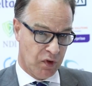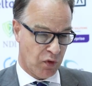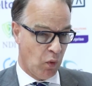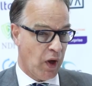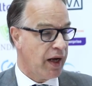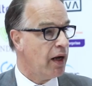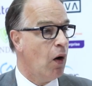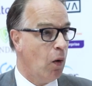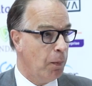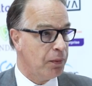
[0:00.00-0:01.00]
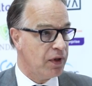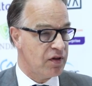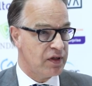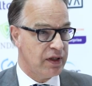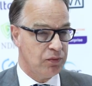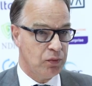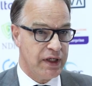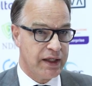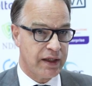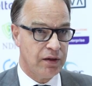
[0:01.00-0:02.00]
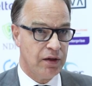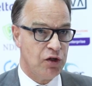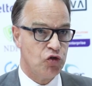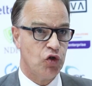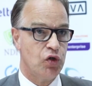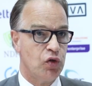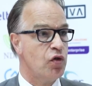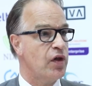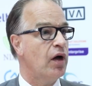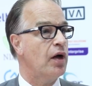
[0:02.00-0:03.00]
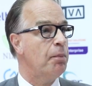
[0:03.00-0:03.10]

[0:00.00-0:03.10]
So what I hope is that we can introduce our